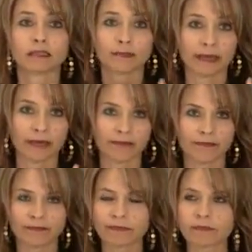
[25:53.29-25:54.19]
To me.
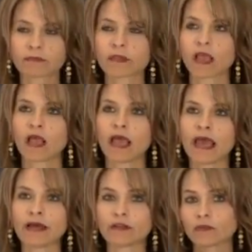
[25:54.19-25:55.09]

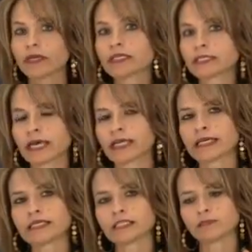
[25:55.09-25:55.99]
And the reason that
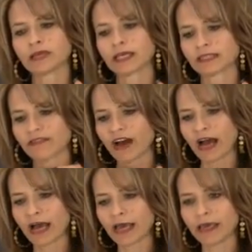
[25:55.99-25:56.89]
is, is because if
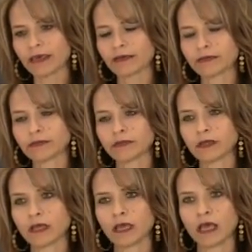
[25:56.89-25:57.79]
I
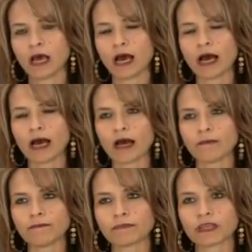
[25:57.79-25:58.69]

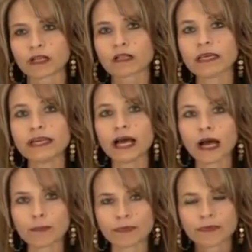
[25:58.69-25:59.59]
um, clean
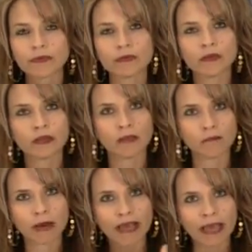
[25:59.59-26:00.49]
up
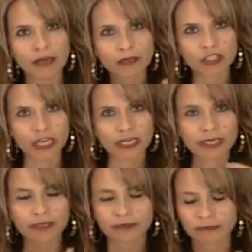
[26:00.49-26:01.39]
my
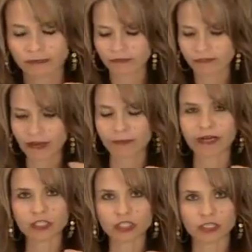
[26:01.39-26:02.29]
energetic
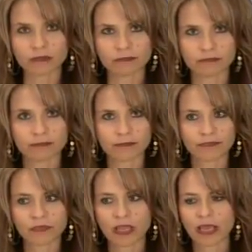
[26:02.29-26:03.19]
vibration.
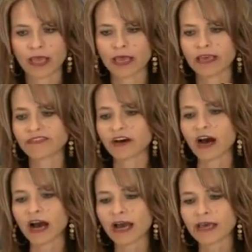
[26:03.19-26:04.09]
If
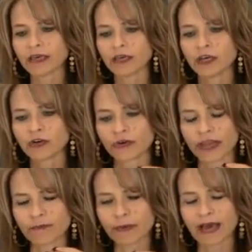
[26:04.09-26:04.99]
I
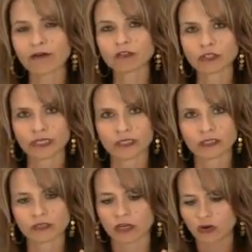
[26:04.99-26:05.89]
create
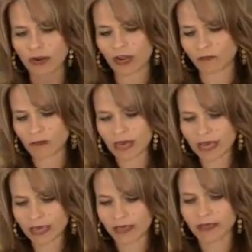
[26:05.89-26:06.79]
boundaries around
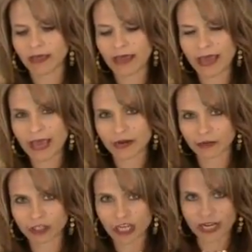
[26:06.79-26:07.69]
my
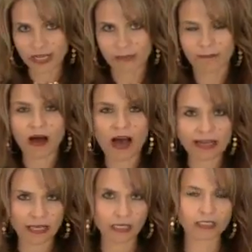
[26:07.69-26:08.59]
energetic
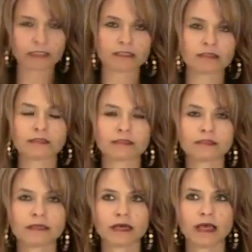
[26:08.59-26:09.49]
body,
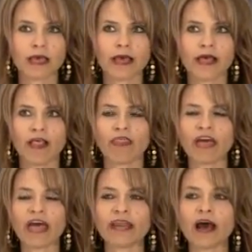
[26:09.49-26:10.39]

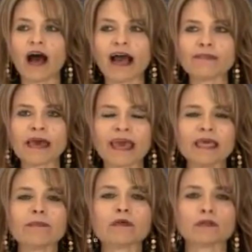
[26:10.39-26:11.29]
then I'm
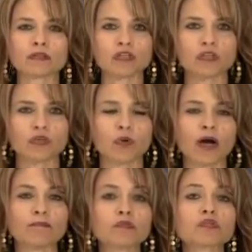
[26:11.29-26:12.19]
able to
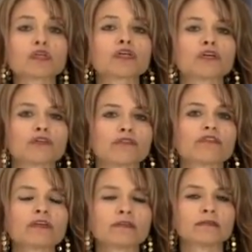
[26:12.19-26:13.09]

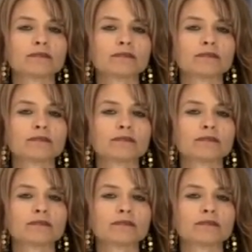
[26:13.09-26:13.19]
observe